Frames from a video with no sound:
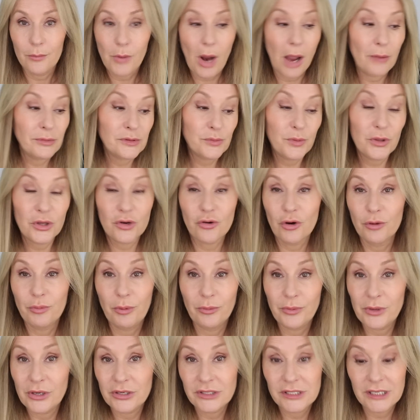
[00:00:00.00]
I was with a group
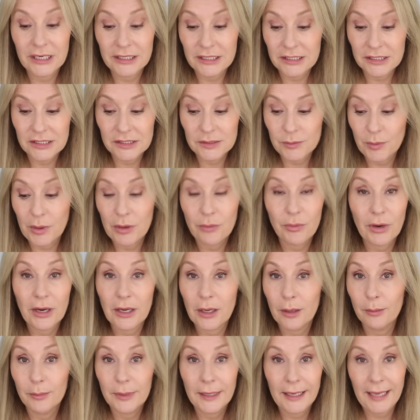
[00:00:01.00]
of beauty editors. We were in
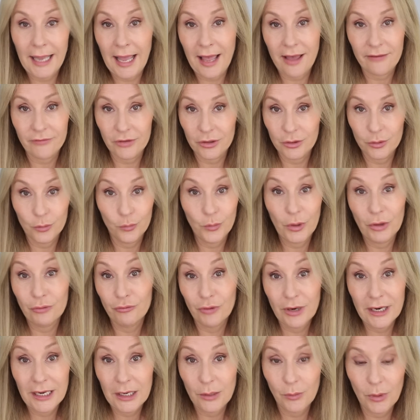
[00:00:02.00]
complete heaven. We
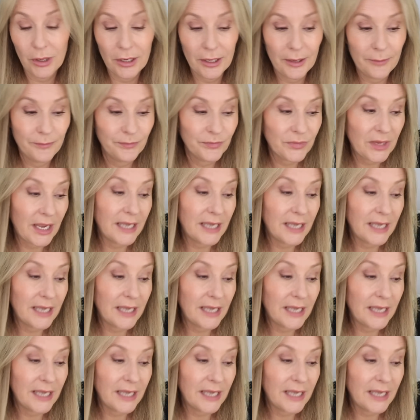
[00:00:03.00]
really were.